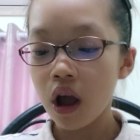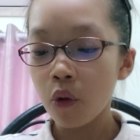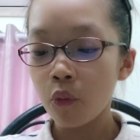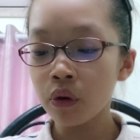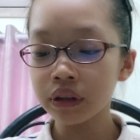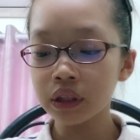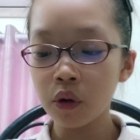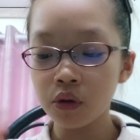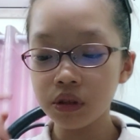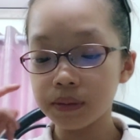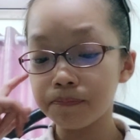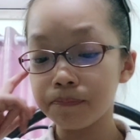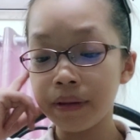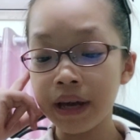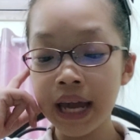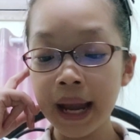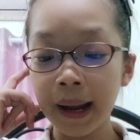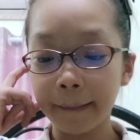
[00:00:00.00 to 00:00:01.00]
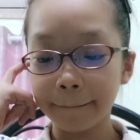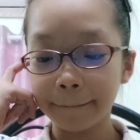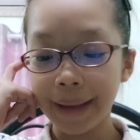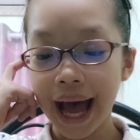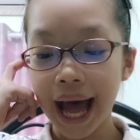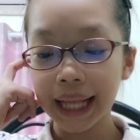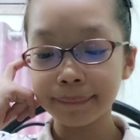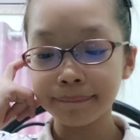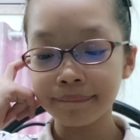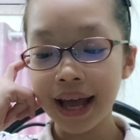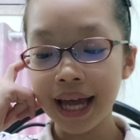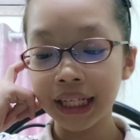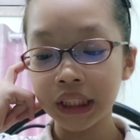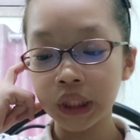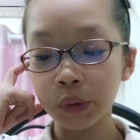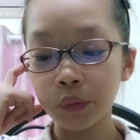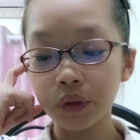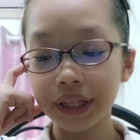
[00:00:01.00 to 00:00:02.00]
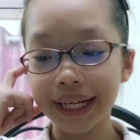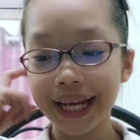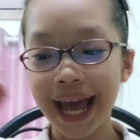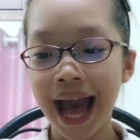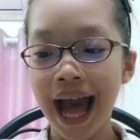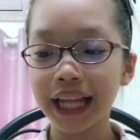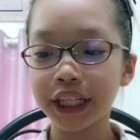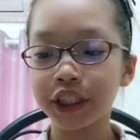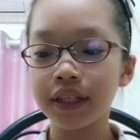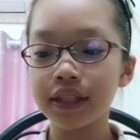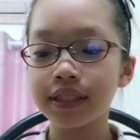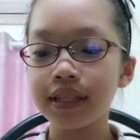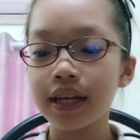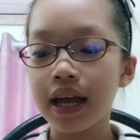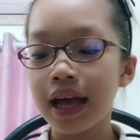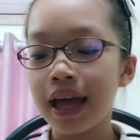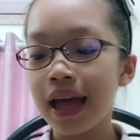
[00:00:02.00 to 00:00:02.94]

with those big bad men who will catch us